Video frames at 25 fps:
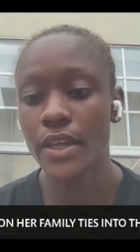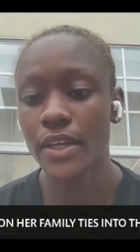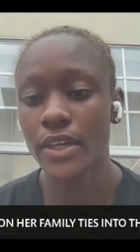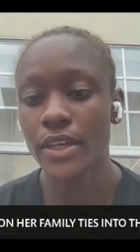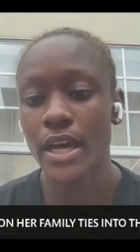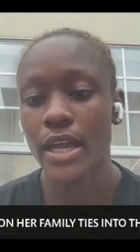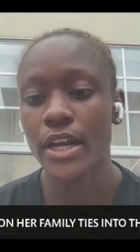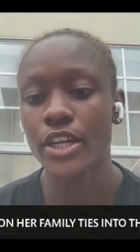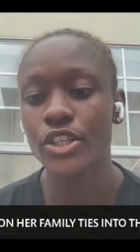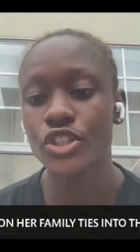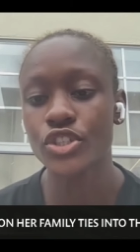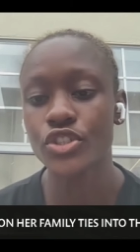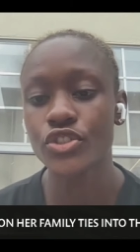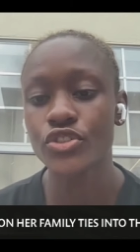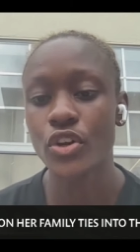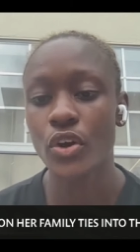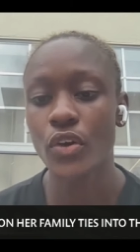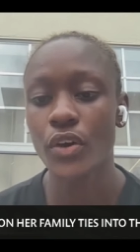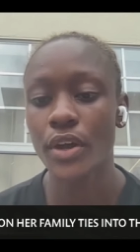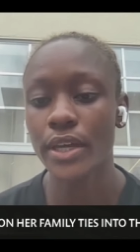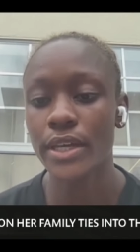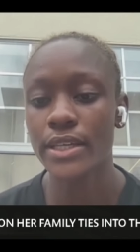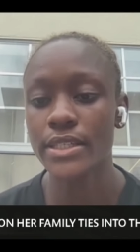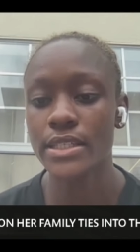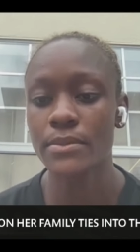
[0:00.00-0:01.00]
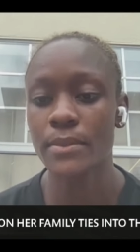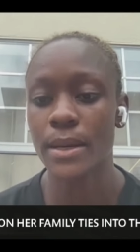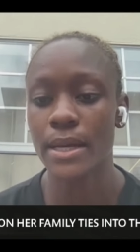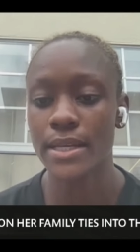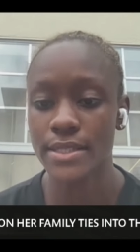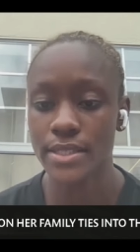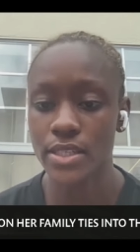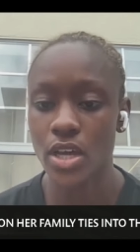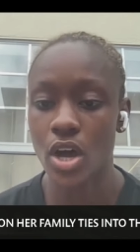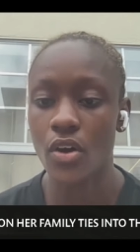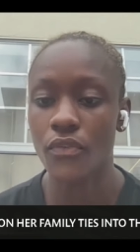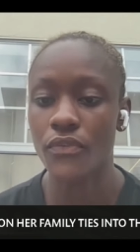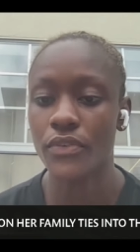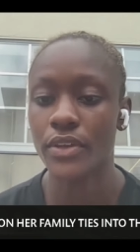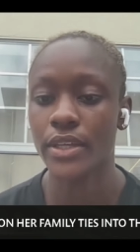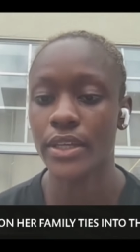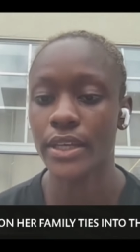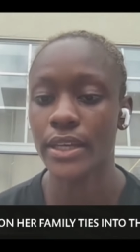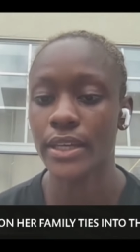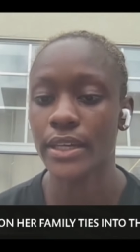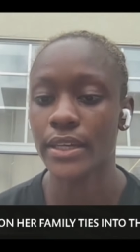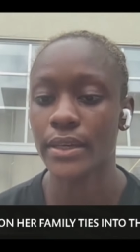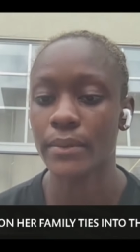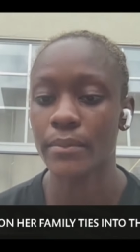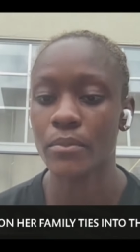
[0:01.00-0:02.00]
And then kind of just growing into myself
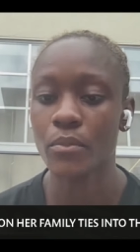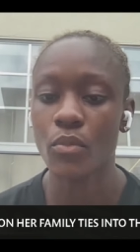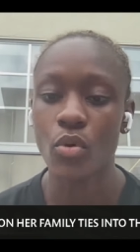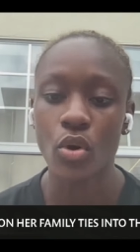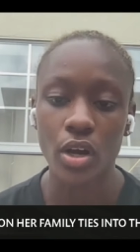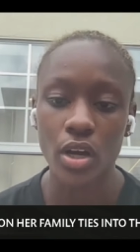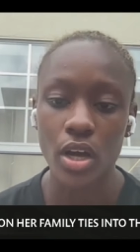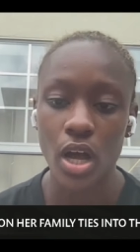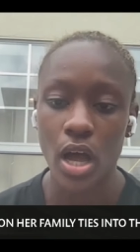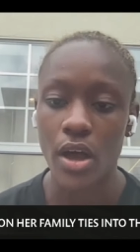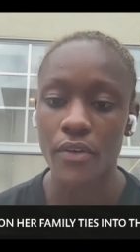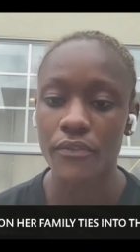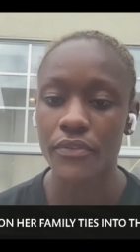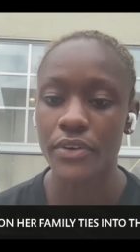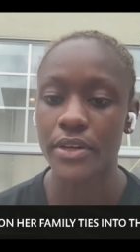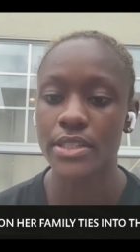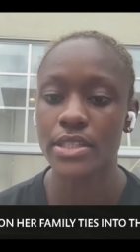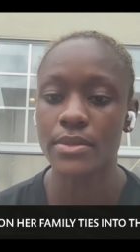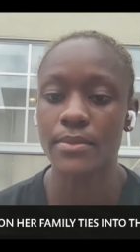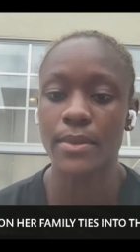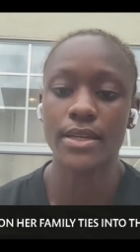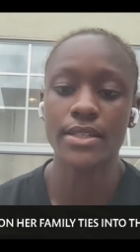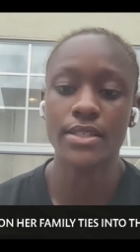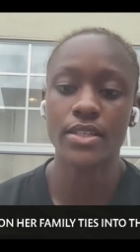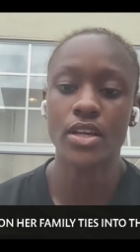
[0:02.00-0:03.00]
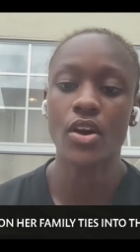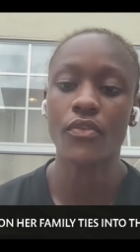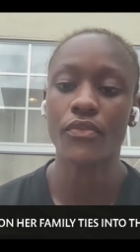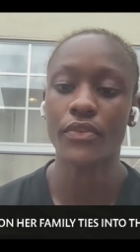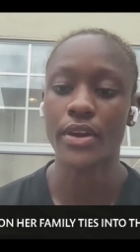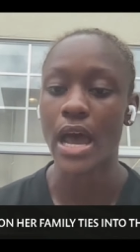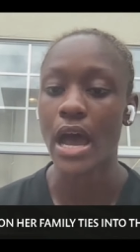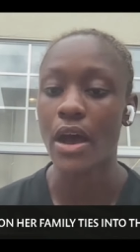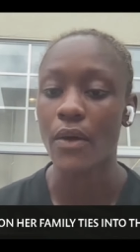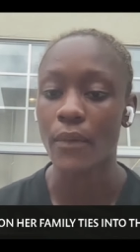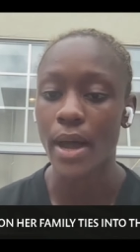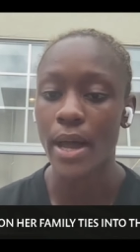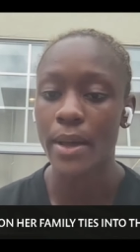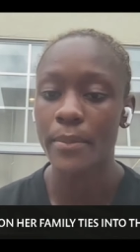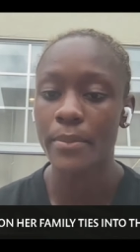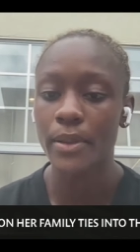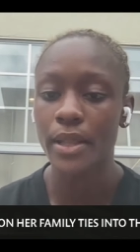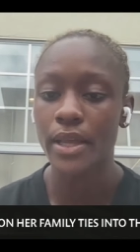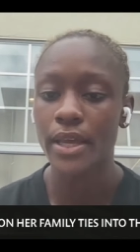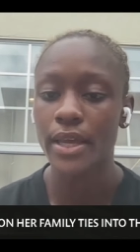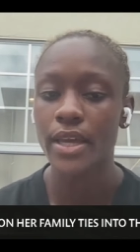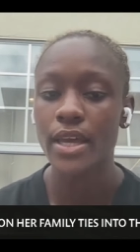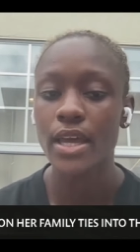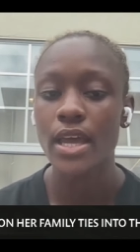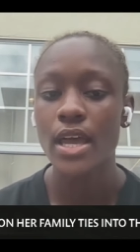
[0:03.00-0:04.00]
and getting more confidence in myself and how
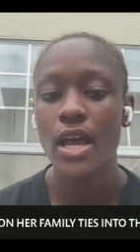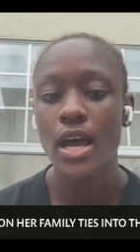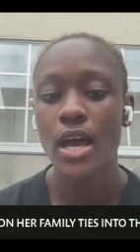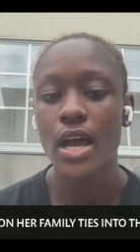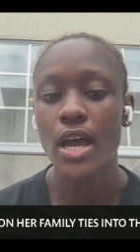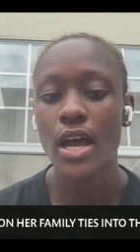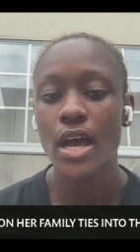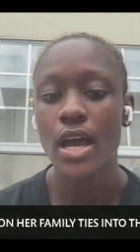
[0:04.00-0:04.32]
I play.